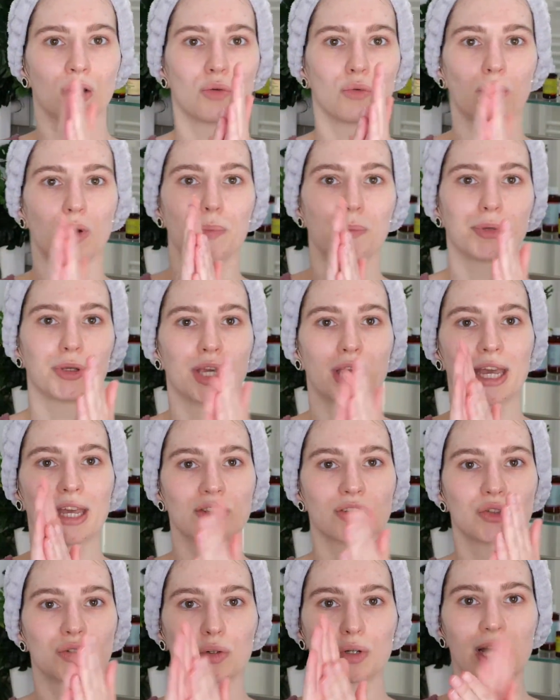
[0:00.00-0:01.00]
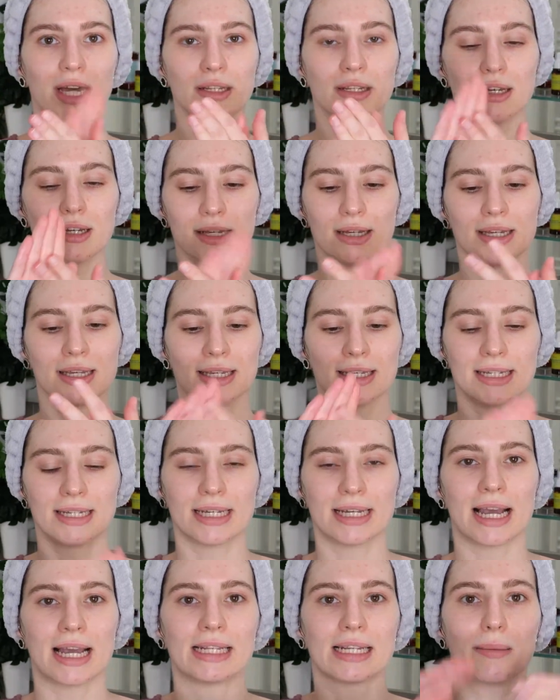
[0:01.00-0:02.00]
Rub your hands together
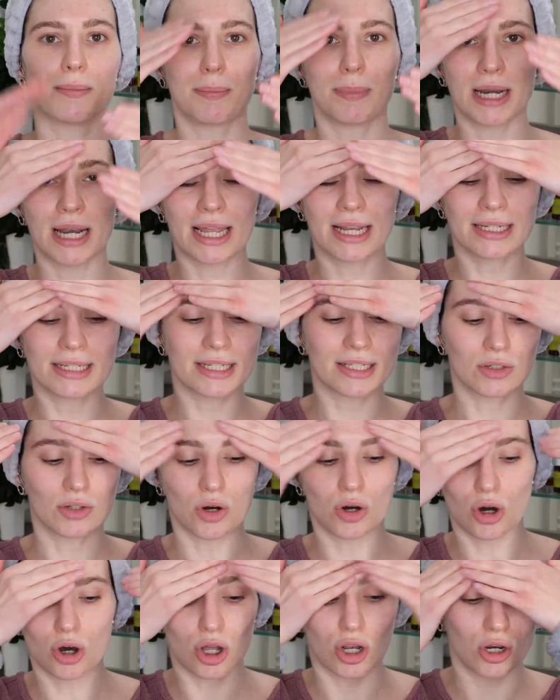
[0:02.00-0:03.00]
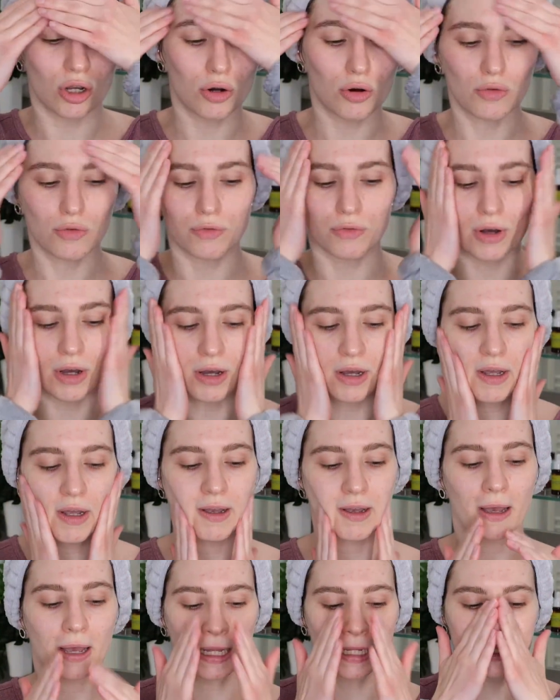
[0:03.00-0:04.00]
and then blend it all
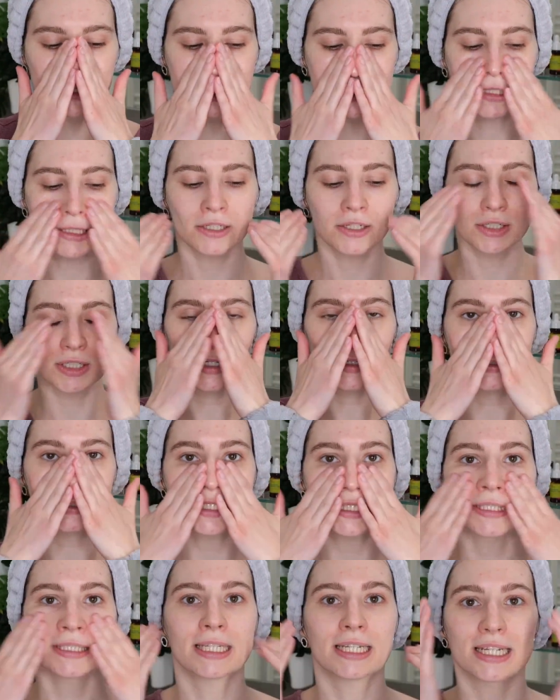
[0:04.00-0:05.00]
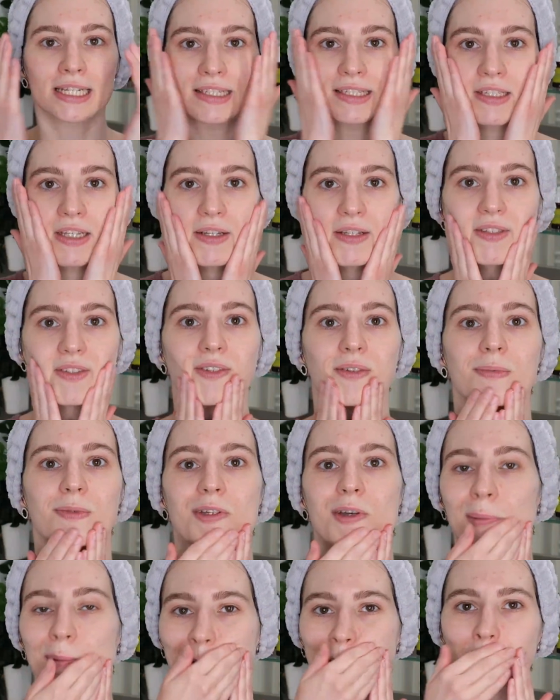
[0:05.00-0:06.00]
over until you notice that it starts to
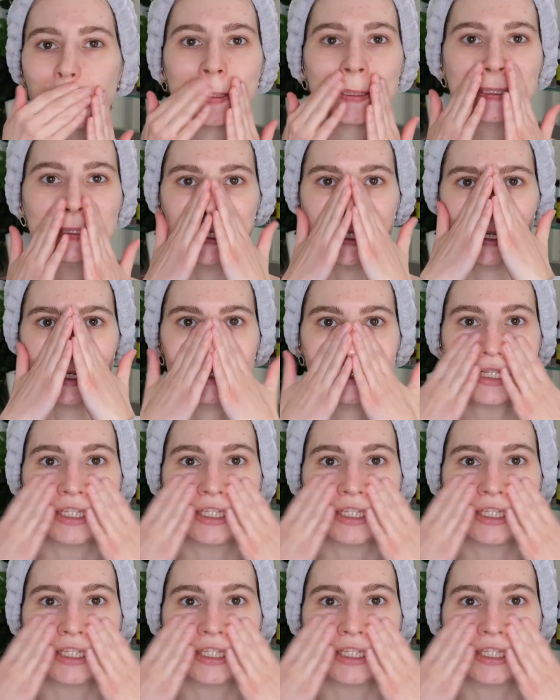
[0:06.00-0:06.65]
absorb into the skin.